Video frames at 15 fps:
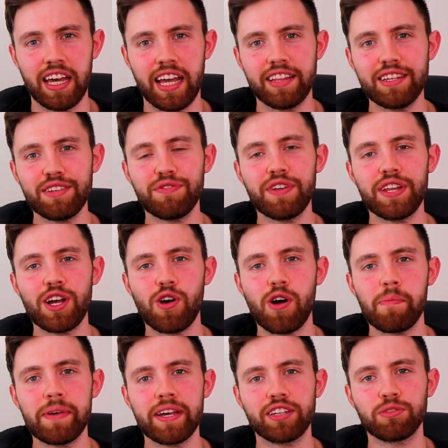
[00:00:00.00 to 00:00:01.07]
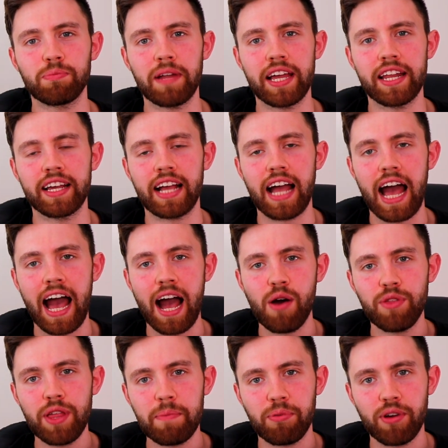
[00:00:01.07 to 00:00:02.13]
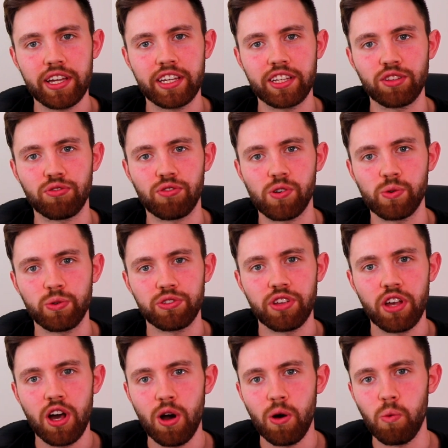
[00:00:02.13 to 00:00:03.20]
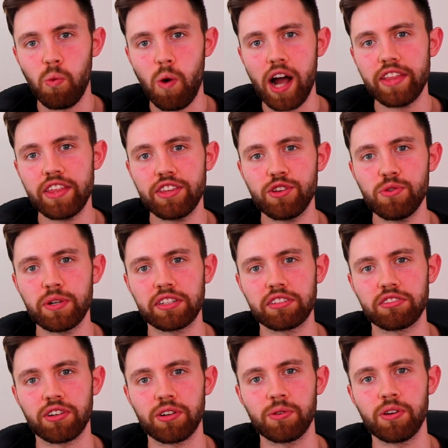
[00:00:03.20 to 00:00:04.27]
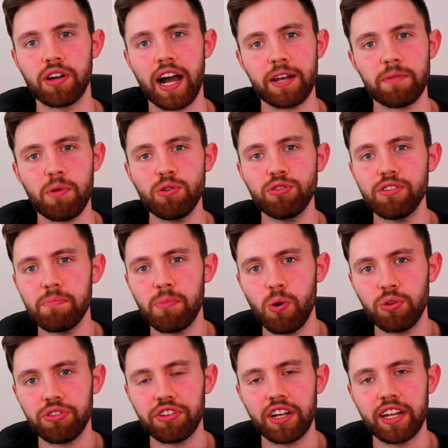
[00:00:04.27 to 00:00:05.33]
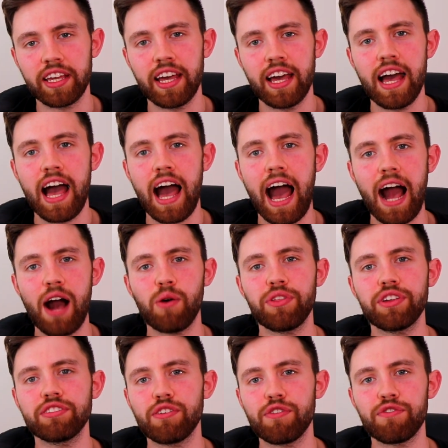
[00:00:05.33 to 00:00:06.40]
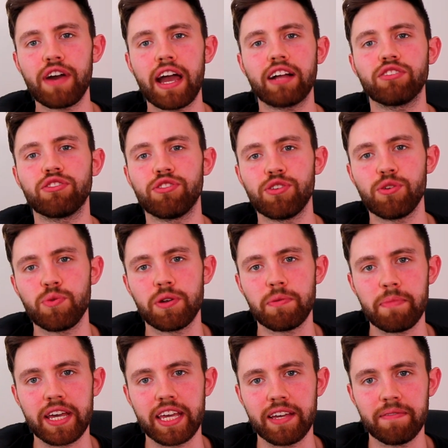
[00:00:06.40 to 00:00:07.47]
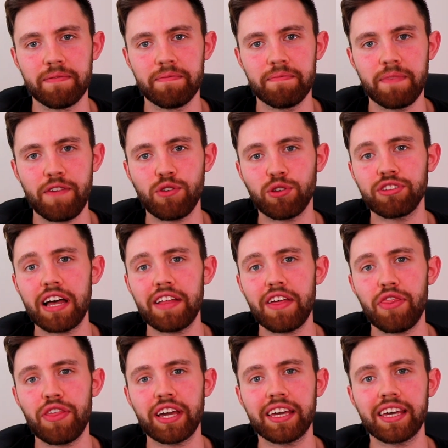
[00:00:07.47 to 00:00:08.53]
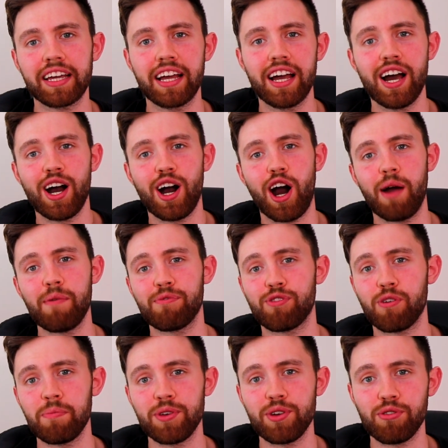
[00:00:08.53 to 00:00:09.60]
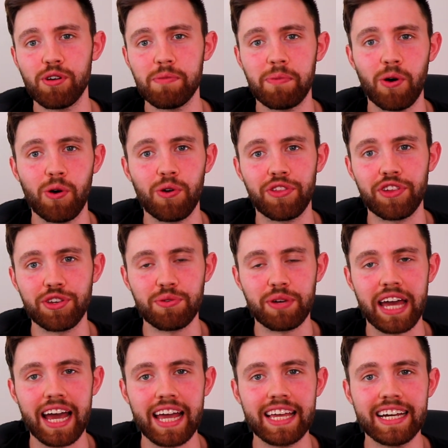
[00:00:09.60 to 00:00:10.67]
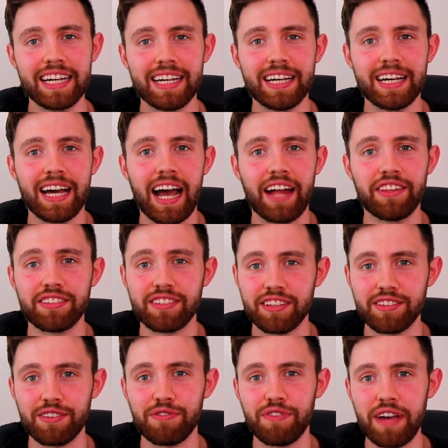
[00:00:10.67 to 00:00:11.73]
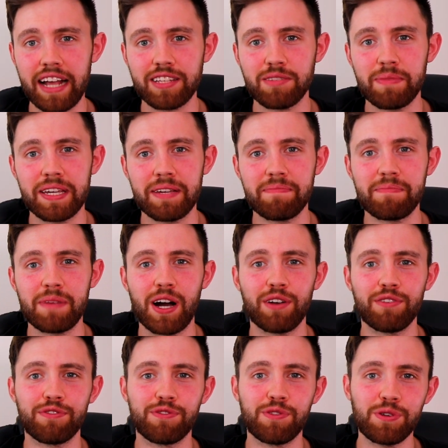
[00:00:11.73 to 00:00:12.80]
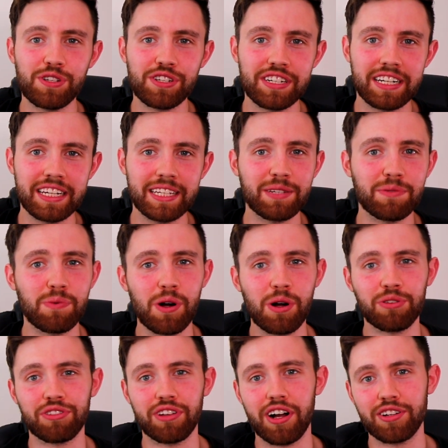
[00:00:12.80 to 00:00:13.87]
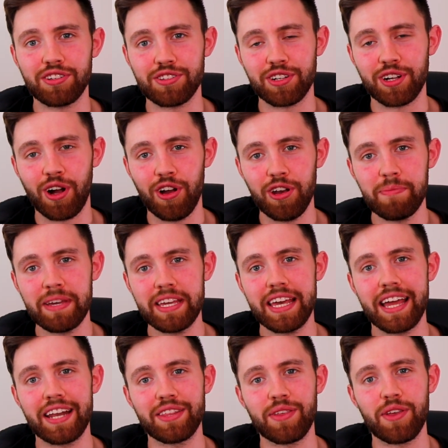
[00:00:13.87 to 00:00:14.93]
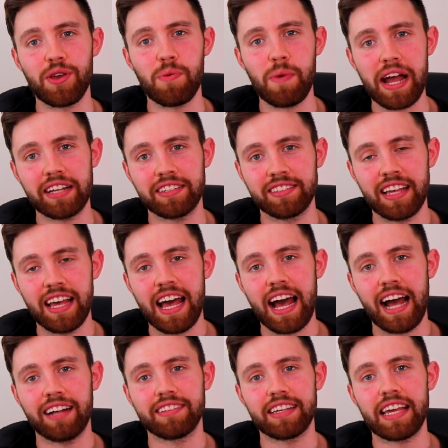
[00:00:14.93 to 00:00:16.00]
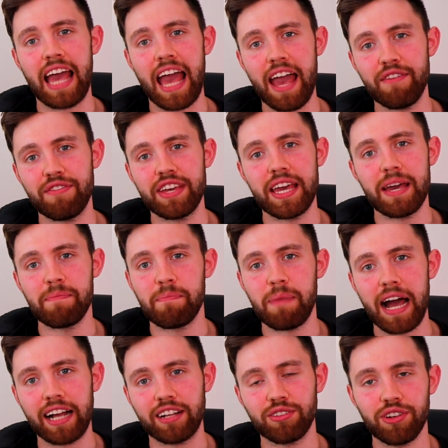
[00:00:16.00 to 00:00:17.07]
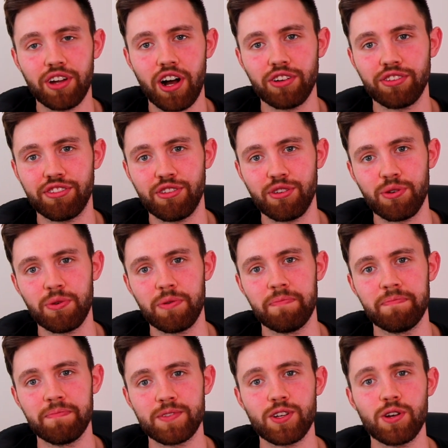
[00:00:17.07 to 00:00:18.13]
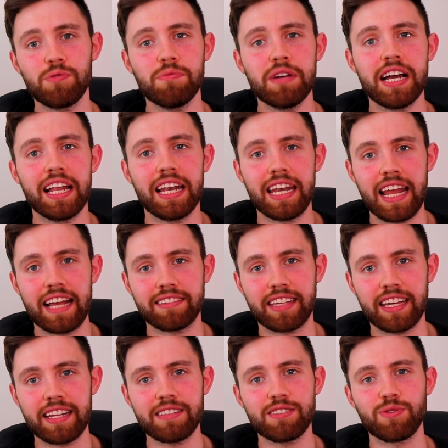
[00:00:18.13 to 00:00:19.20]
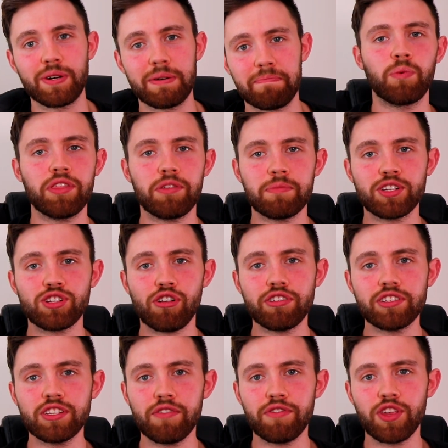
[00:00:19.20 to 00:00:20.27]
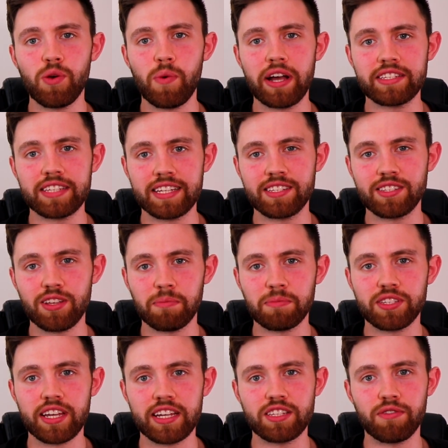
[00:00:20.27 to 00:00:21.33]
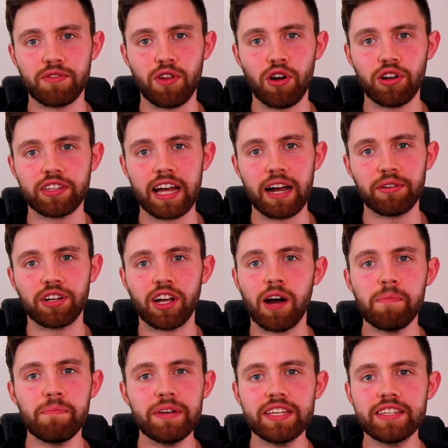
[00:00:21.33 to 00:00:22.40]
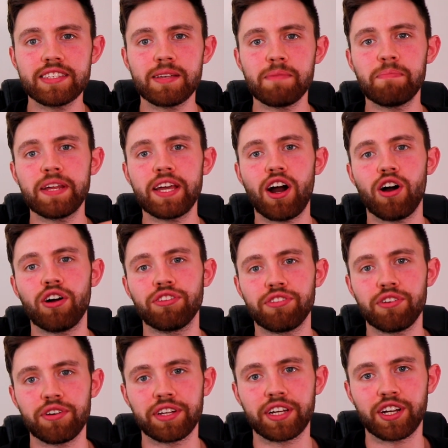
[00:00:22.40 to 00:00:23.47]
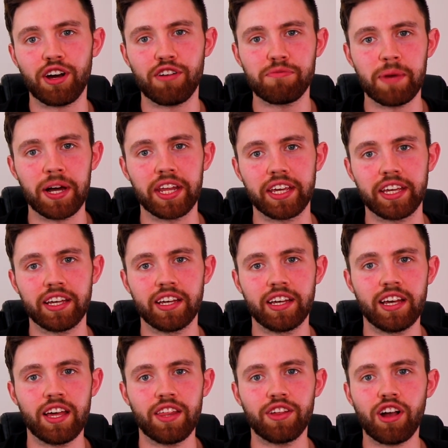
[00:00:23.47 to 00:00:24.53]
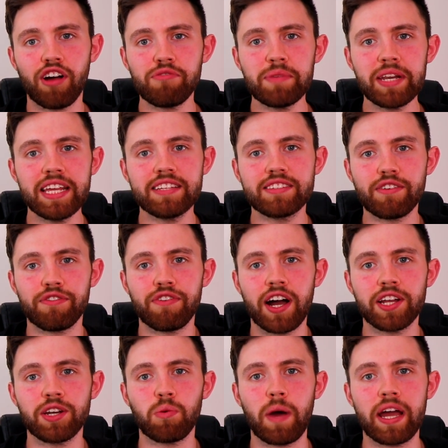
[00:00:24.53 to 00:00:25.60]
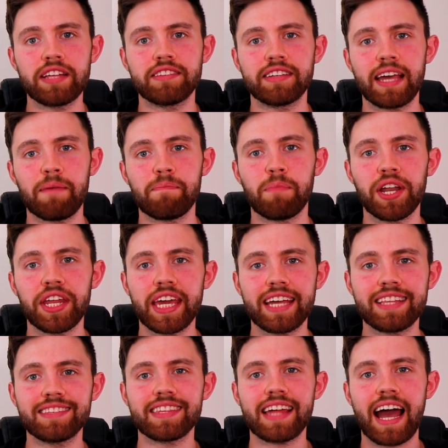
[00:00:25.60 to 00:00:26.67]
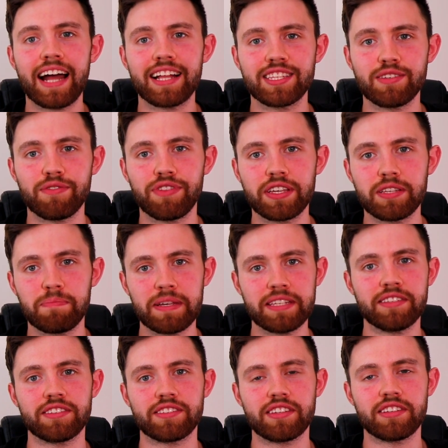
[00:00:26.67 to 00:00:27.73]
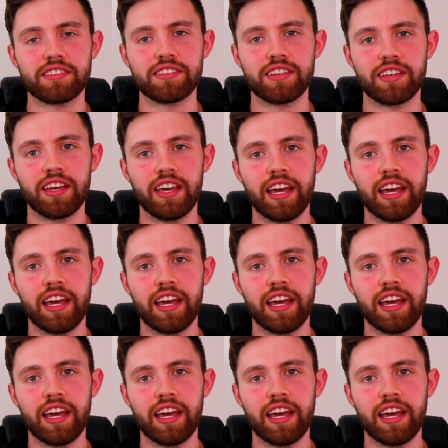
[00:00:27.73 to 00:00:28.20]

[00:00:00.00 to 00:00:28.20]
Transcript: In this video, I'll be explaining how they're breaking the rules, why they're doing so, and most importantly, how this affects you and me. If you're sat there thinking, I'm from Europe or the UK, and this doesn't affect me, unfortunately, the world's largest economy in the US has a heavy impact on us too. So let's get into it. With the majority of the US in some state of lockdown, companies simply aren't earning enough money. The government needs to find a way to get money into the hands of these businesses.